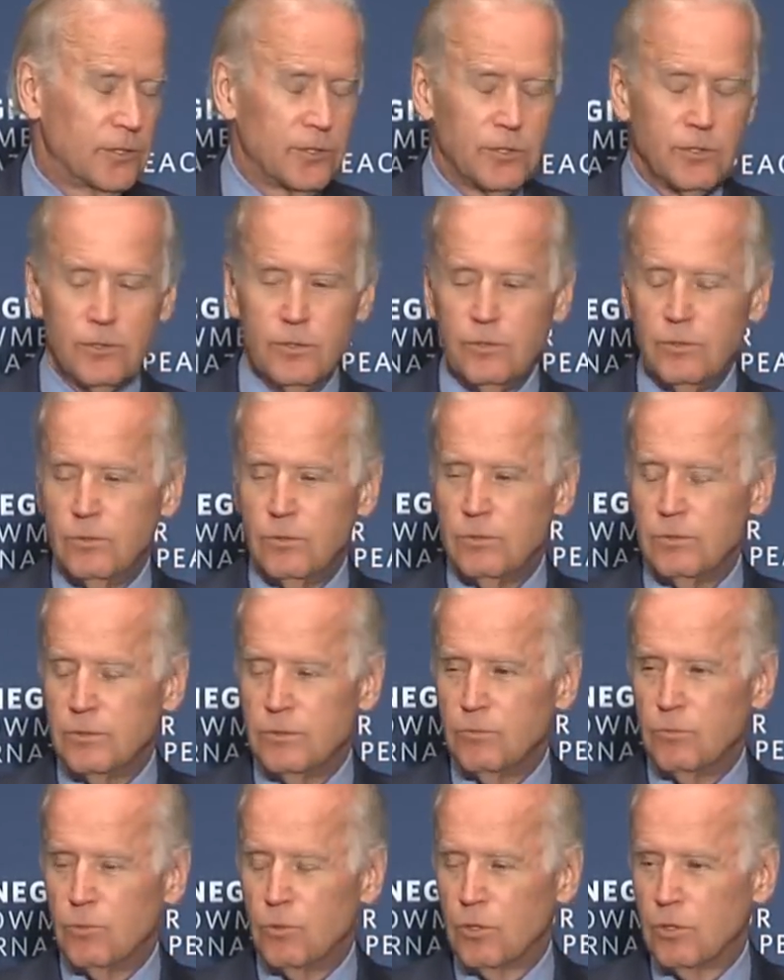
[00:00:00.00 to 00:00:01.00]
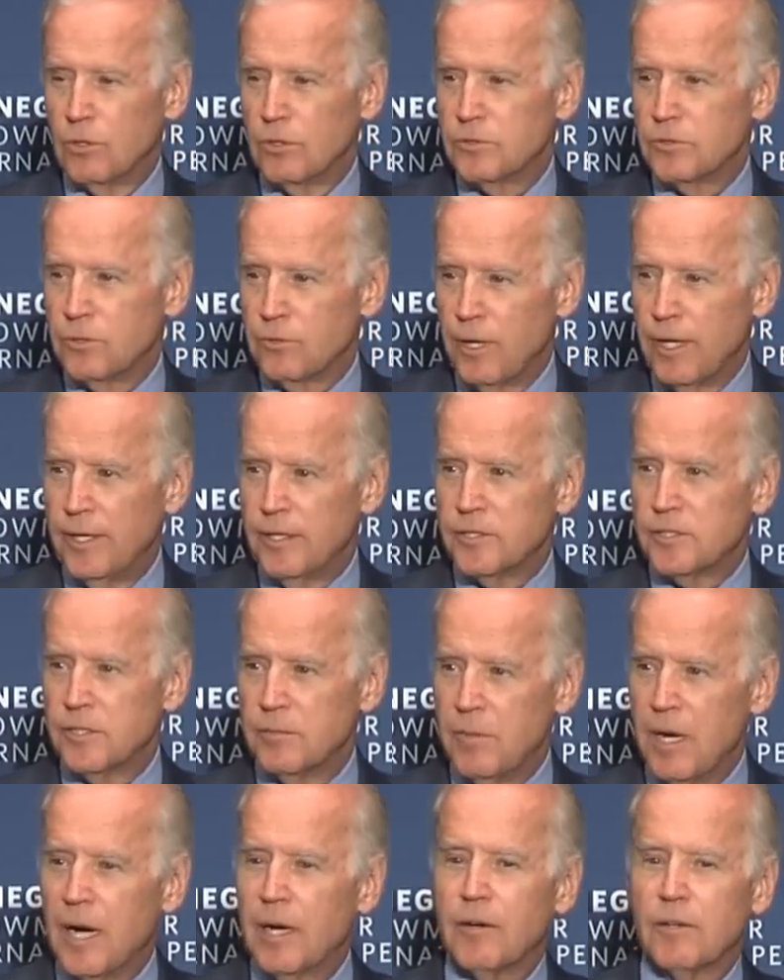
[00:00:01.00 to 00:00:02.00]
the two world's greatest
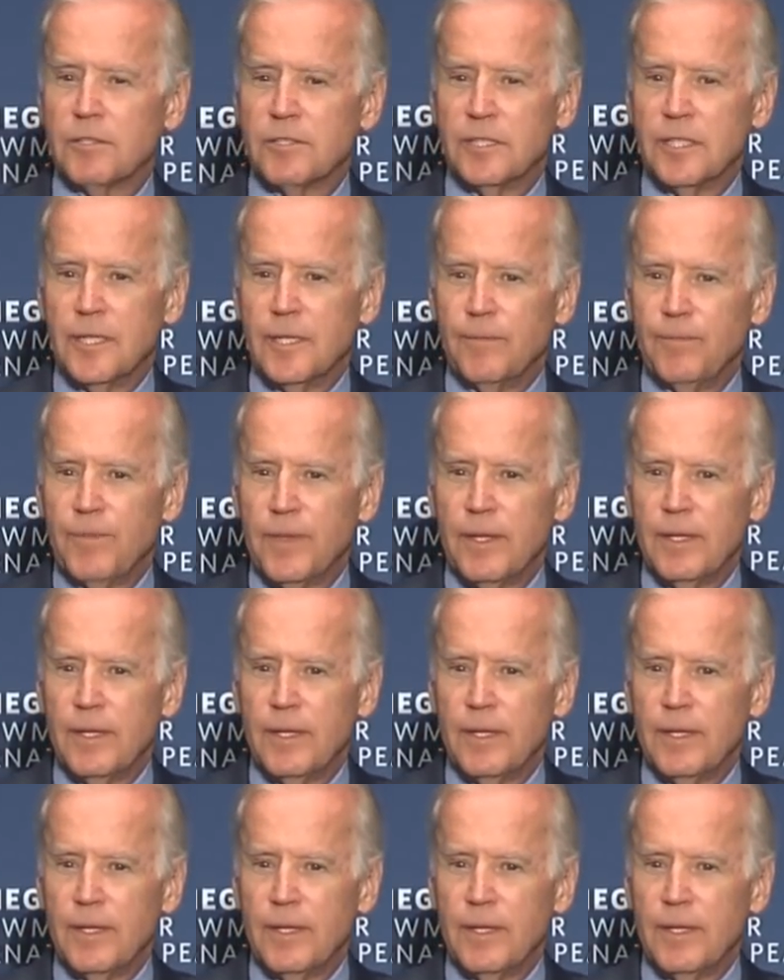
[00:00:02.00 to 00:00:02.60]
democracies.